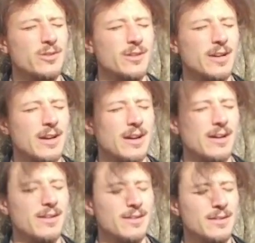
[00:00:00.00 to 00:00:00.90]
You could,
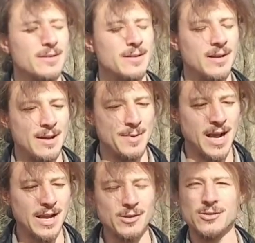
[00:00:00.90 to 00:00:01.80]

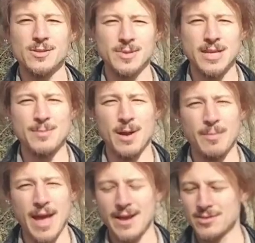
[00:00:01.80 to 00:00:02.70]
I use them to keep
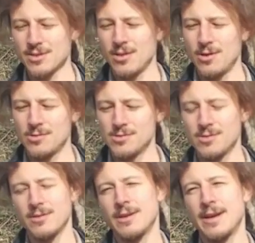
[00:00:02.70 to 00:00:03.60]
my bags
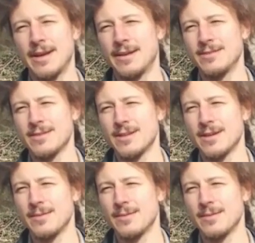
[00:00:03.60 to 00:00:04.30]
closed, and